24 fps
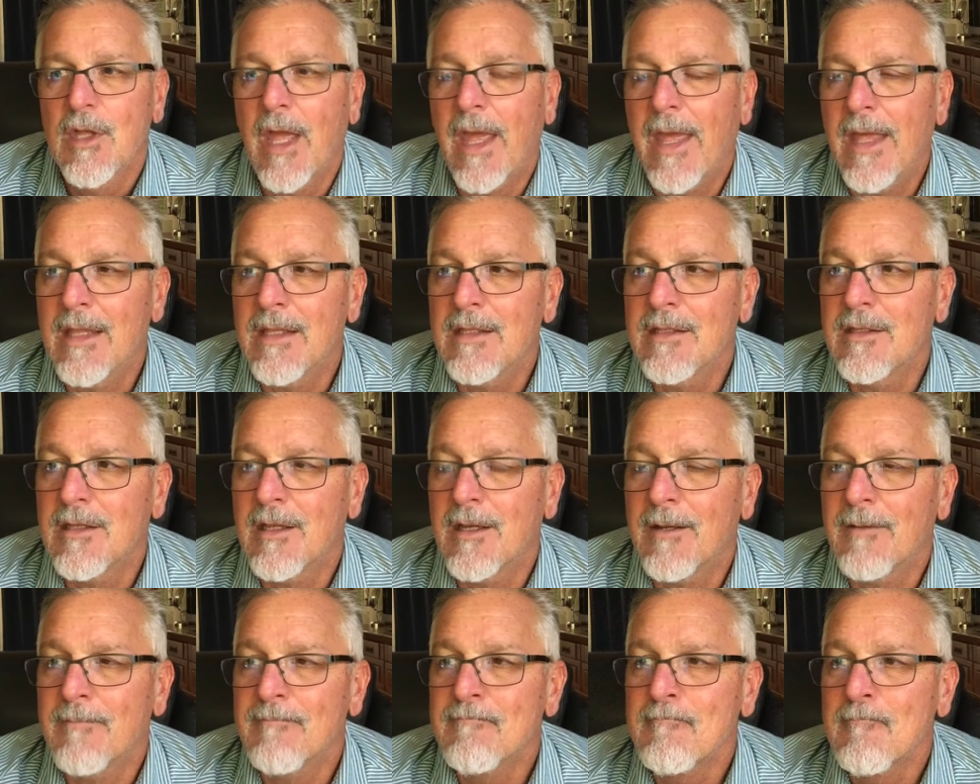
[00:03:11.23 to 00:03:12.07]

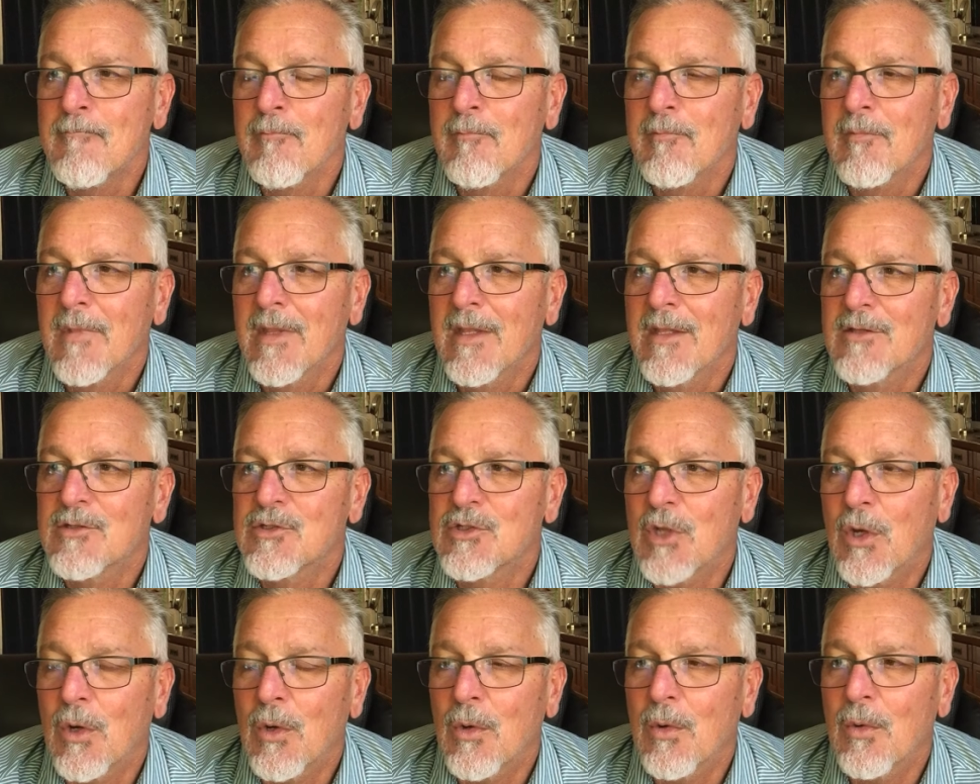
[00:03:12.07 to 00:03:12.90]
And
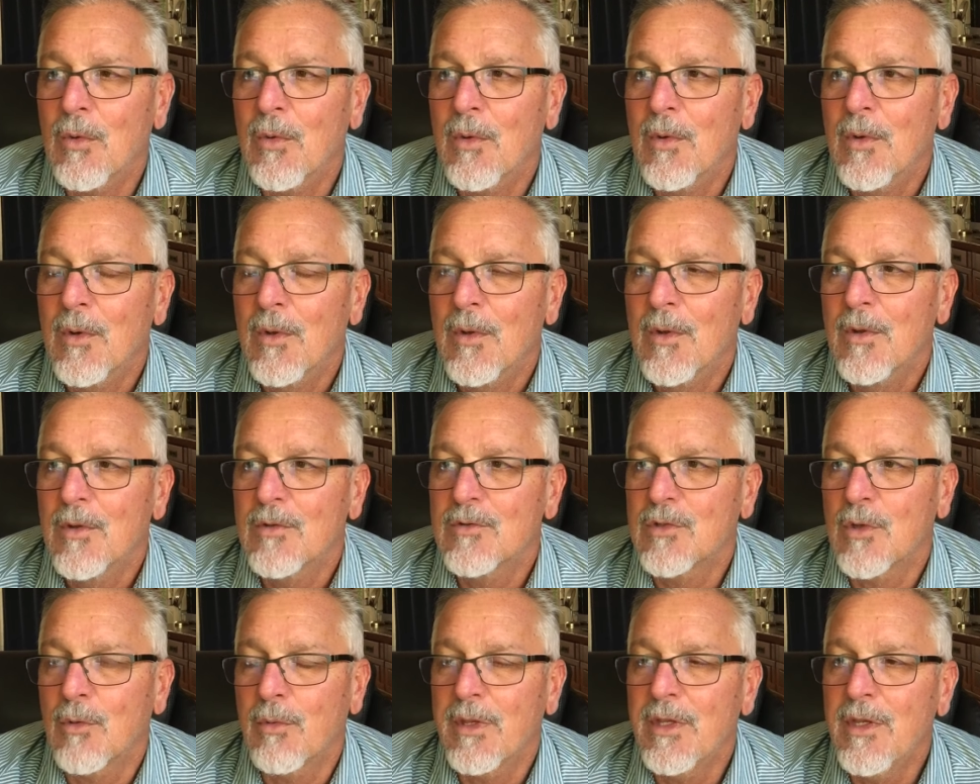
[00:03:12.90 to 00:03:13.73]
so
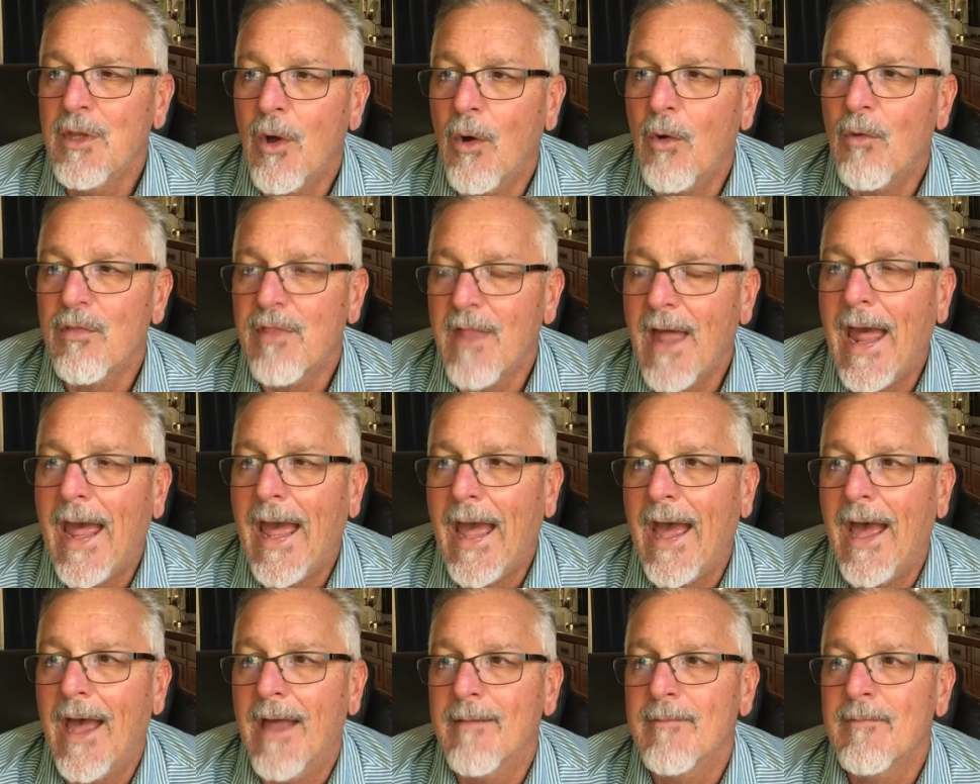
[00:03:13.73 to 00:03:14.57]
we know
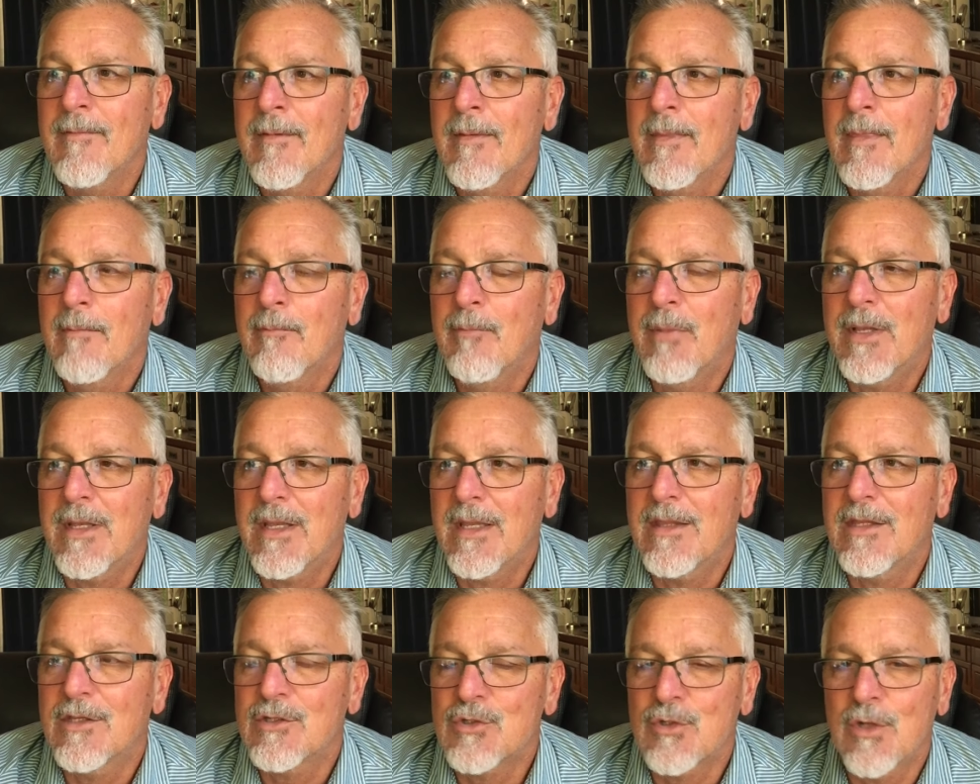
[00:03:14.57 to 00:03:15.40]
that.
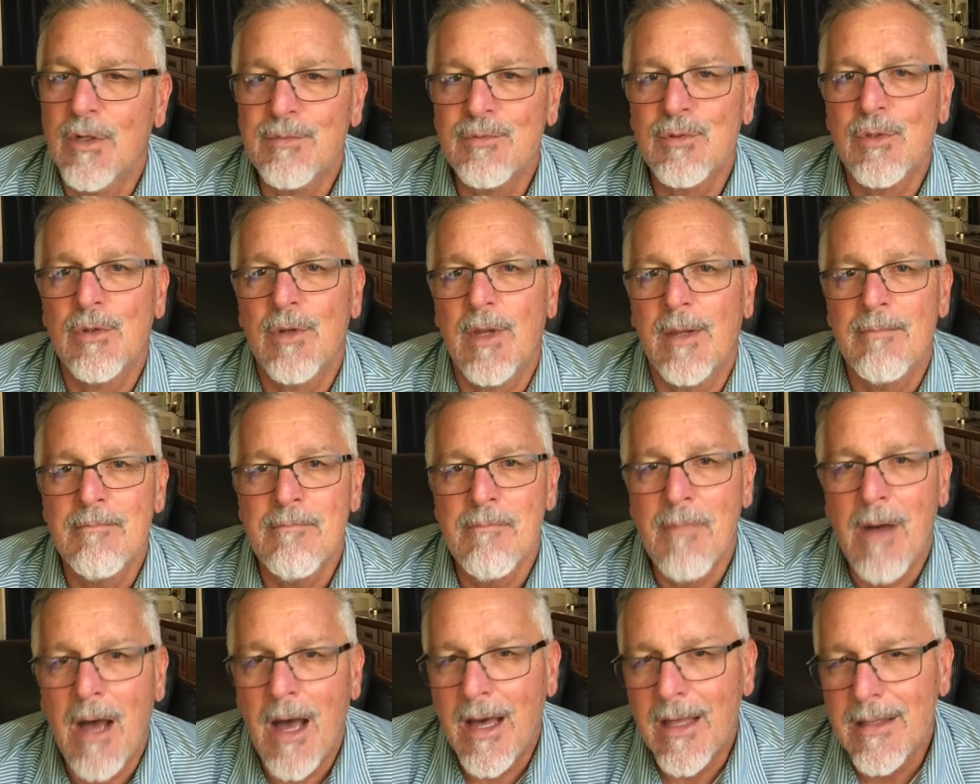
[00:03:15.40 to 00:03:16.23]
But the scripture
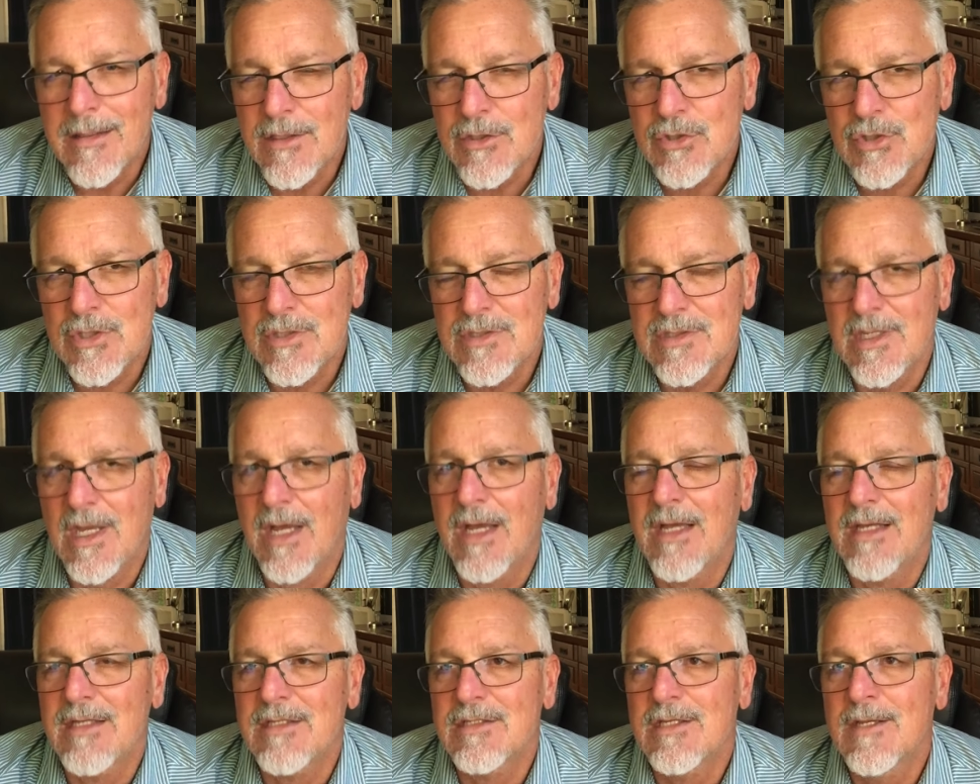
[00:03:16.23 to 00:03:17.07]
admonishes
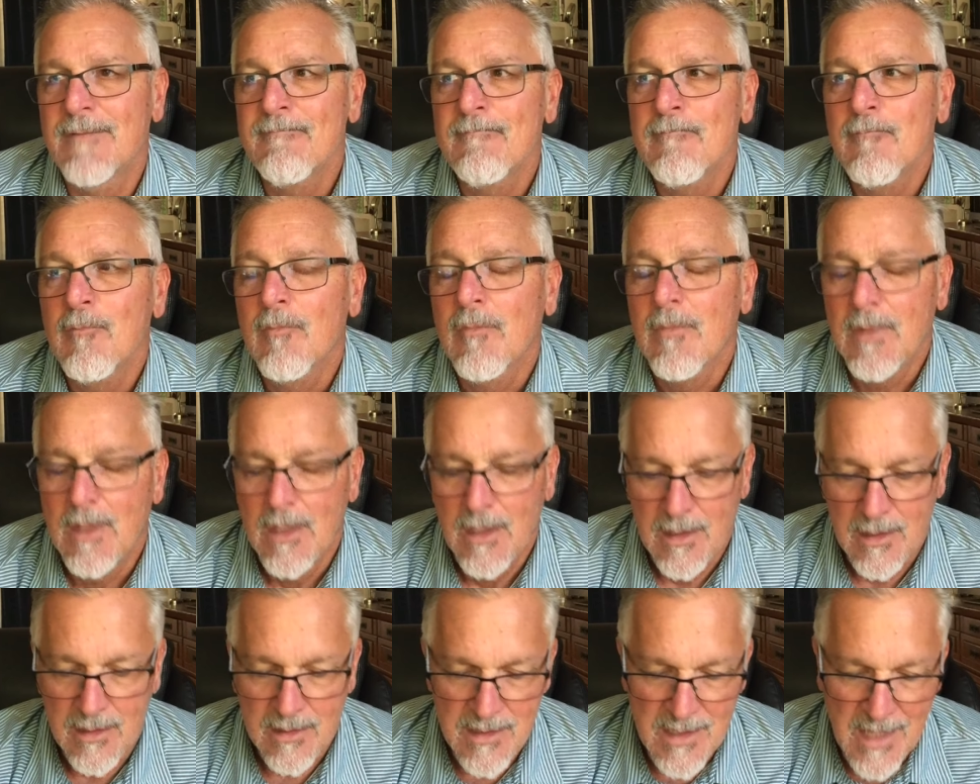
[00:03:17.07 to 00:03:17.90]
us
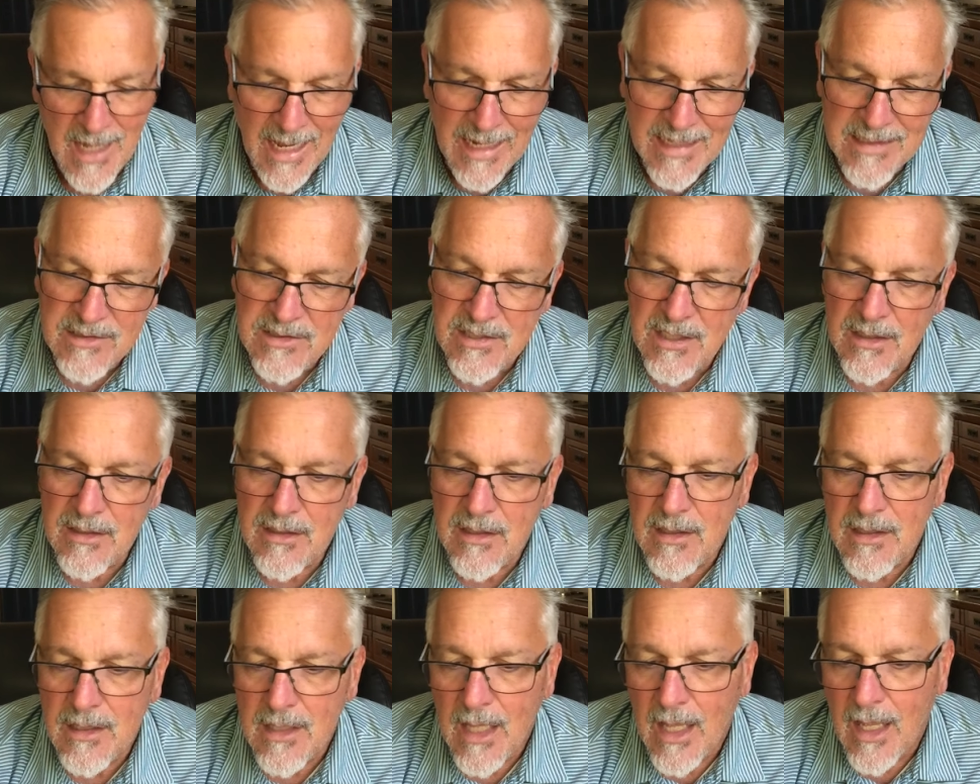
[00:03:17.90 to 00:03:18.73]
not to
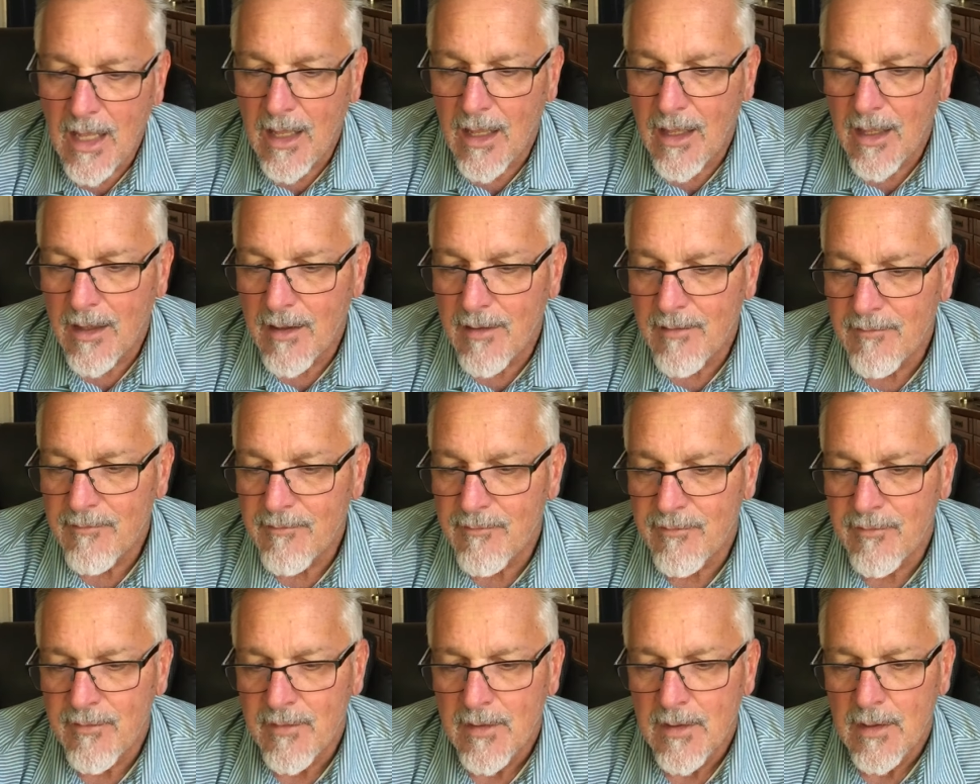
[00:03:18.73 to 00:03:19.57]

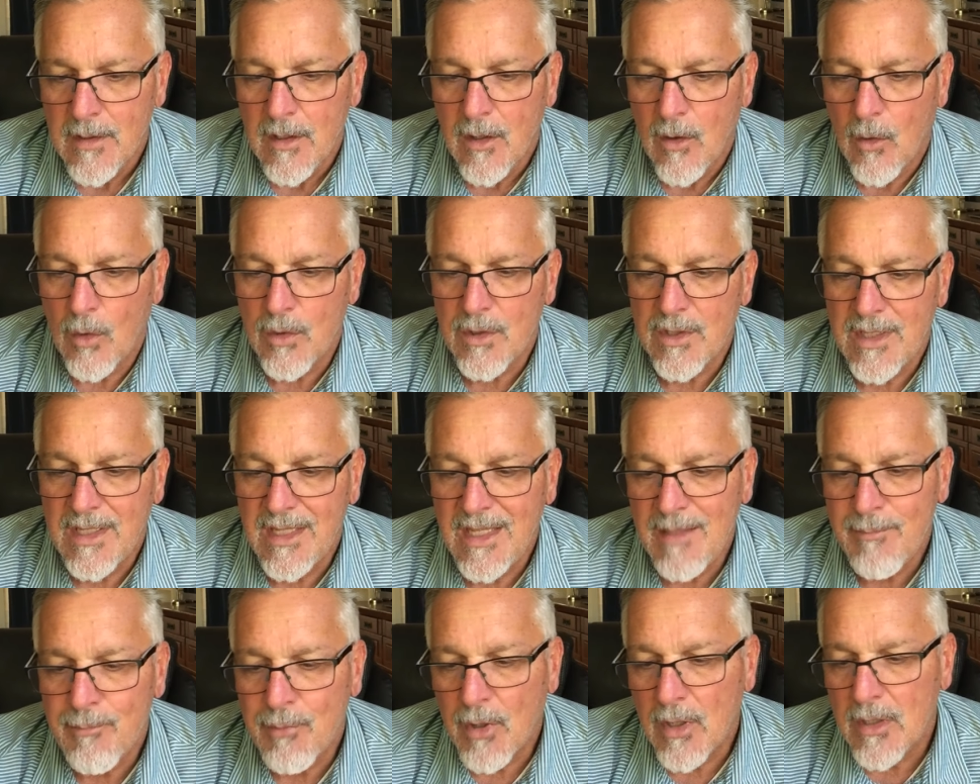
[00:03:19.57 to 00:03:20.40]
love or to
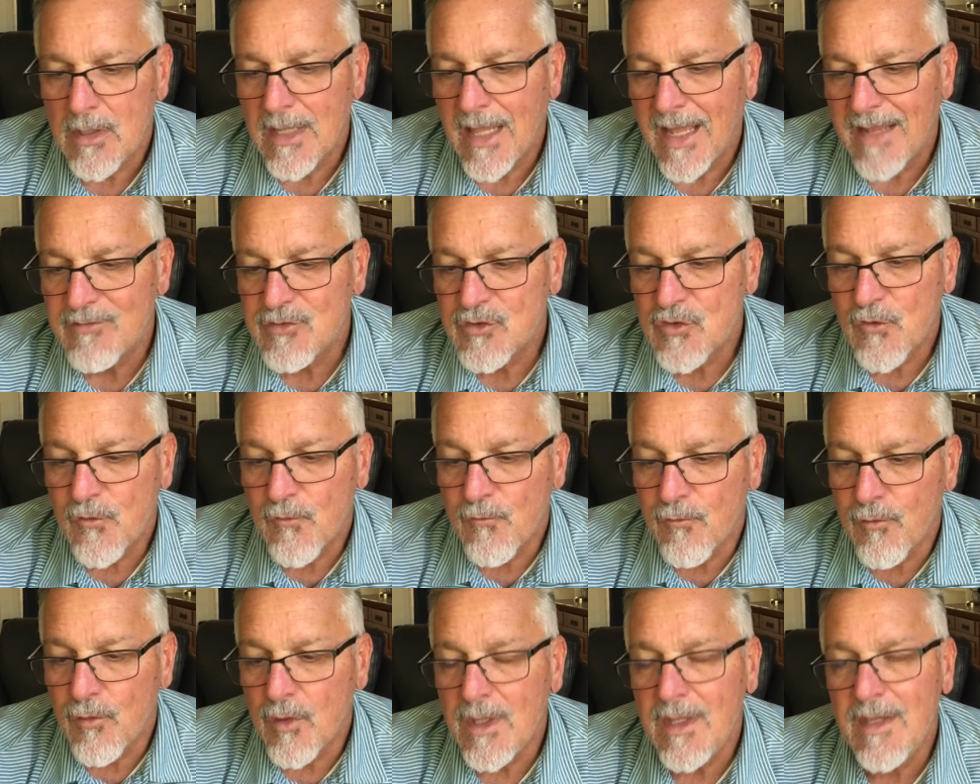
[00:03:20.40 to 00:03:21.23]
keep our lives
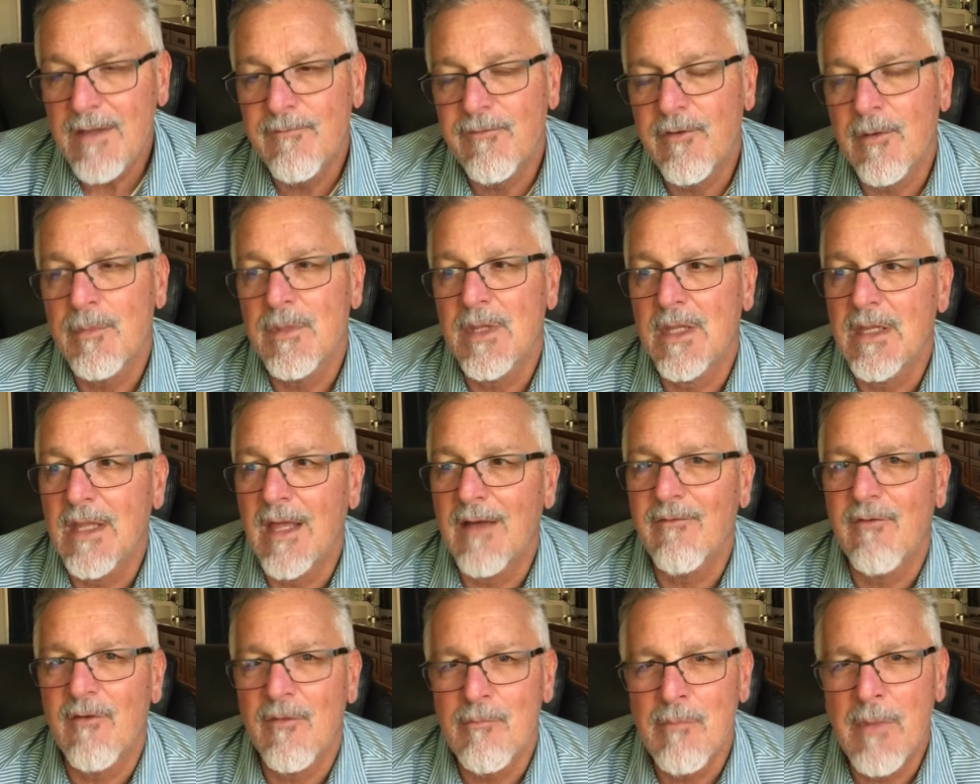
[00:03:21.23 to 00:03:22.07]
free from the
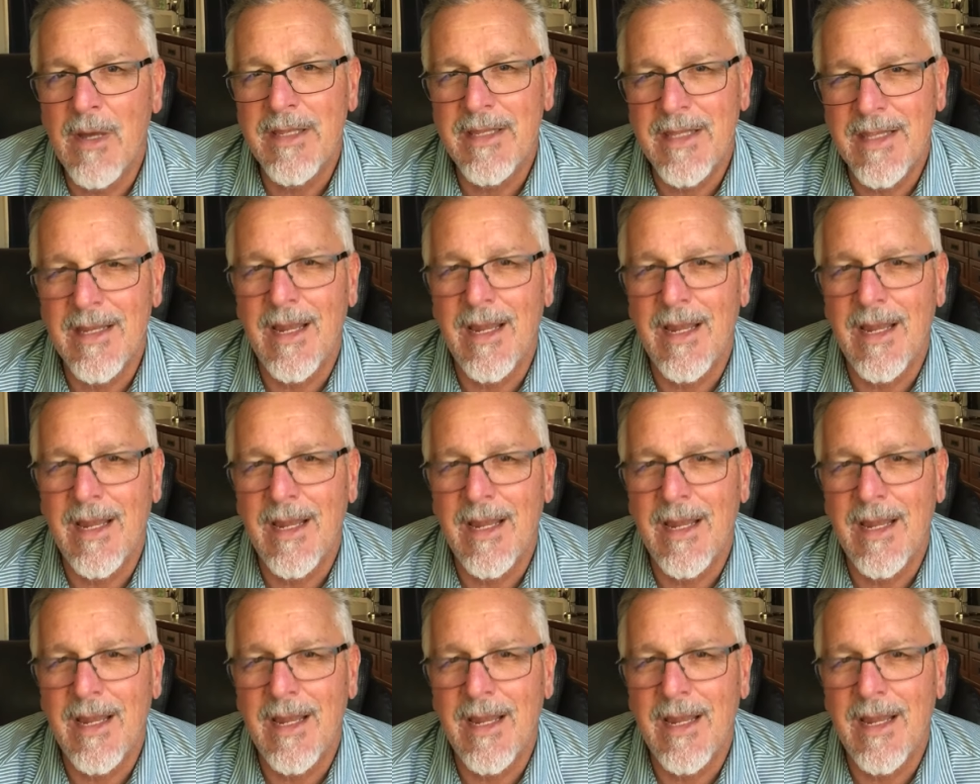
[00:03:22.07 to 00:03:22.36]
love of money.